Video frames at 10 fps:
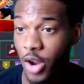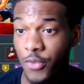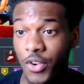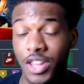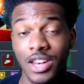
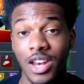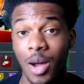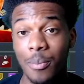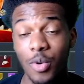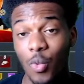the
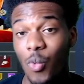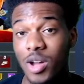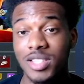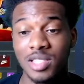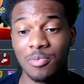number 1
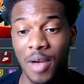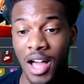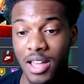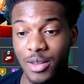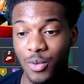
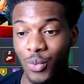spot,